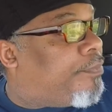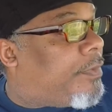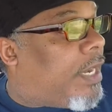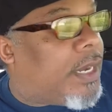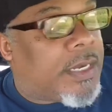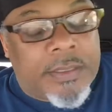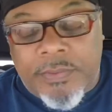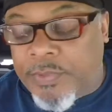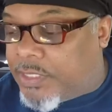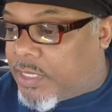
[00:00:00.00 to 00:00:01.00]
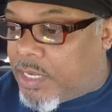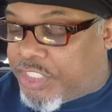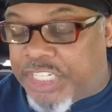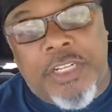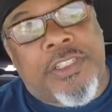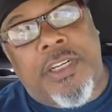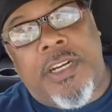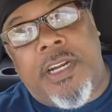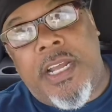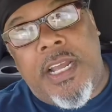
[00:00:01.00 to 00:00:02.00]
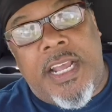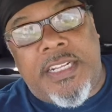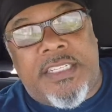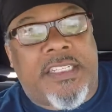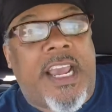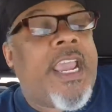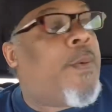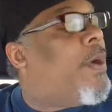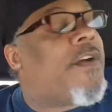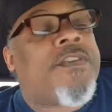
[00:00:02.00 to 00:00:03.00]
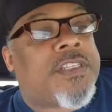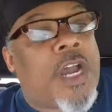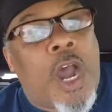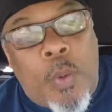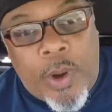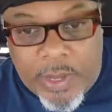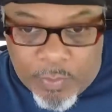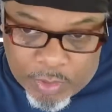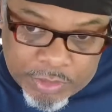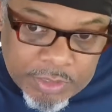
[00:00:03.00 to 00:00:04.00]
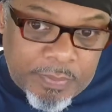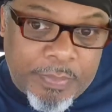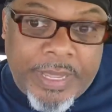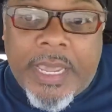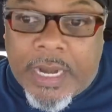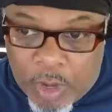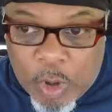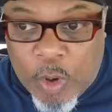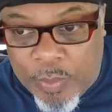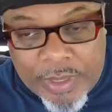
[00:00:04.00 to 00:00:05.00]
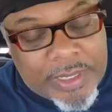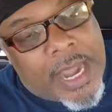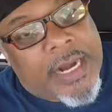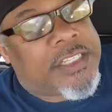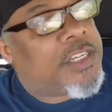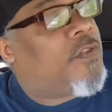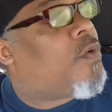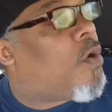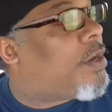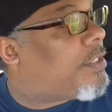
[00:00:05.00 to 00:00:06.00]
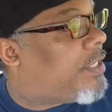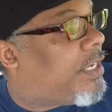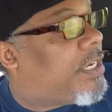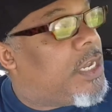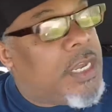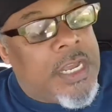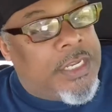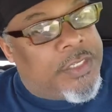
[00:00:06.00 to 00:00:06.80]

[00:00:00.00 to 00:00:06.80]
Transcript: uh what's it called, shelter and stay, or whatever it's called, where they want you to be at home and kind of self quarantine. So